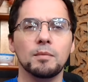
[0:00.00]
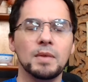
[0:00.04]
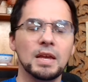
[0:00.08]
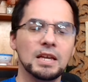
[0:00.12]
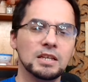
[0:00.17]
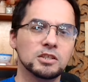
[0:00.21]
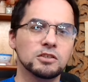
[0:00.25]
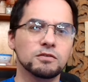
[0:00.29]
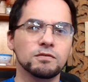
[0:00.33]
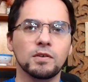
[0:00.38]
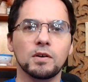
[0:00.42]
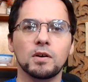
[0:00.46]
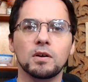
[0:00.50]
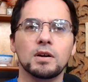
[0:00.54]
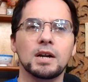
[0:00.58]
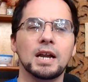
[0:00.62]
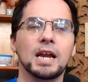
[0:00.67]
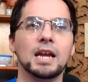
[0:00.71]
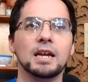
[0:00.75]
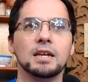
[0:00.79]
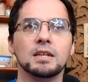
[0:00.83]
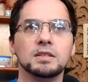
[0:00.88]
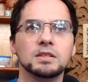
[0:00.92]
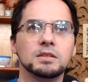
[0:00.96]
as far
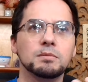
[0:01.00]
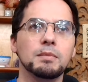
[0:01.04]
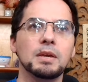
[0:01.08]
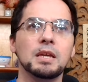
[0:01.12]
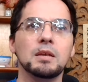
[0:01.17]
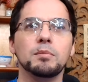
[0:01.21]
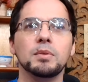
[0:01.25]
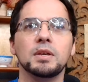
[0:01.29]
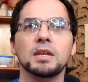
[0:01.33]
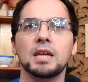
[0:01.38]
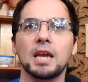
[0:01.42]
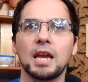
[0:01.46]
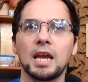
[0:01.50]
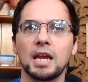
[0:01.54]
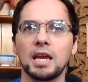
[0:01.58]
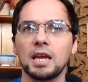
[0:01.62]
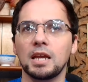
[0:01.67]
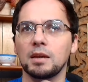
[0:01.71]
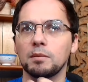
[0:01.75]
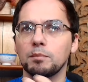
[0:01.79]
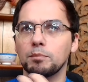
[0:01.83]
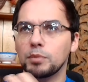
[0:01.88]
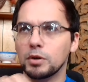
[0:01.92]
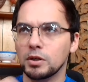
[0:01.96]
as maybe
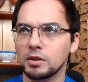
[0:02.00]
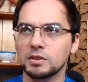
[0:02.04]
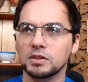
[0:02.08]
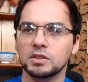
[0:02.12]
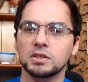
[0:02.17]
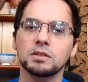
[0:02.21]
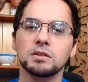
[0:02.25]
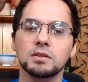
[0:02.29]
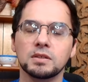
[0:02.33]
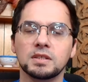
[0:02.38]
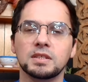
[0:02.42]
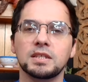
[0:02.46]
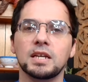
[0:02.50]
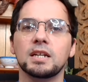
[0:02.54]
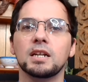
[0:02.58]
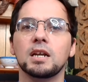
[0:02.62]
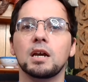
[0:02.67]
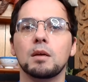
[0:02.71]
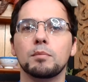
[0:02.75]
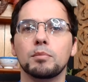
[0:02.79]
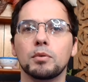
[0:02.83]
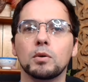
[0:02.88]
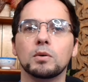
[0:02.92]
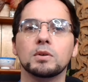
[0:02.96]
a personal
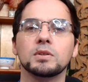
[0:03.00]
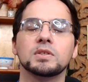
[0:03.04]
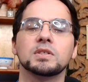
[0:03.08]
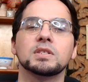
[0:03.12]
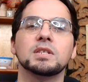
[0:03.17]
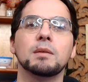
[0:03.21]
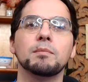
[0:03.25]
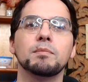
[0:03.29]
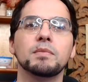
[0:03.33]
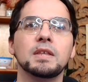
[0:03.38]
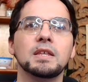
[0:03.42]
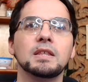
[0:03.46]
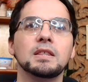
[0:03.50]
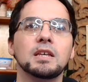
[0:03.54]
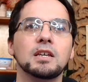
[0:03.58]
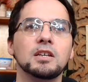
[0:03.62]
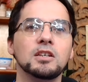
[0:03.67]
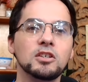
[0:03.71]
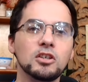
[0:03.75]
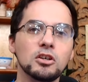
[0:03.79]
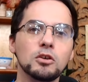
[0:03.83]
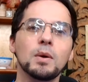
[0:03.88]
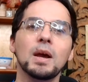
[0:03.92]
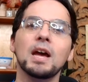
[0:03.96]
setup or something that
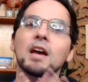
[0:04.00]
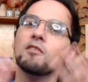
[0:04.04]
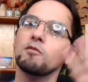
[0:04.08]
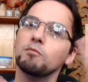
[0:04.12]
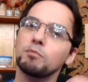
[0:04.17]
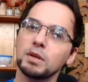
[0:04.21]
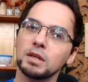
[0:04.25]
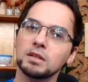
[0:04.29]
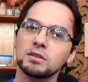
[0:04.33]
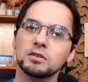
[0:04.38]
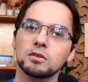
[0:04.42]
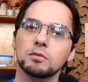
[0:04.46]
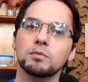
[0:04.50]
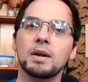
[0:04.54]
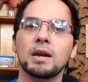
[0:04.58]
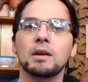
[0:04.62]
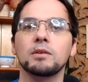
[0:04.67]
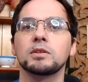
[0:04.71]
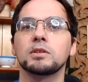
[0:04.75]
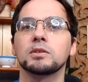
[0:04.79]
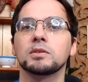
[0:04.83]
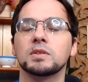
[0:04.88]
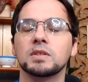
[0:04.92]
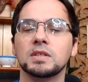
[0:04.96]
you have built
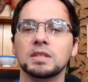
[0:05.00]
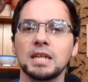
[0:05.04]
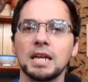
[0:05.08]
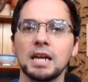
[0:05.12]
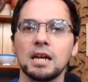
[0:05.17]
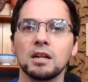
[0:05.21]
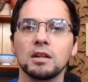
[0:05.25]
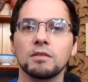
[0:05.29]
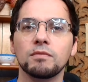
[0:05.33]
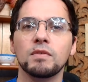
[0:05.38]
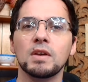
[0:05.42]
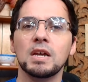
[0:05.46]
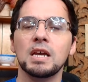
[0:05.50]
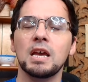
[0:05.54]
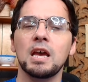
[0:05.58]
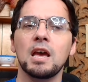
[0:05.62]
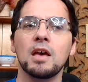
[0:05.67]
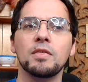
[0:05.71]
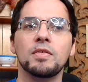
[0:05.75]
around yourself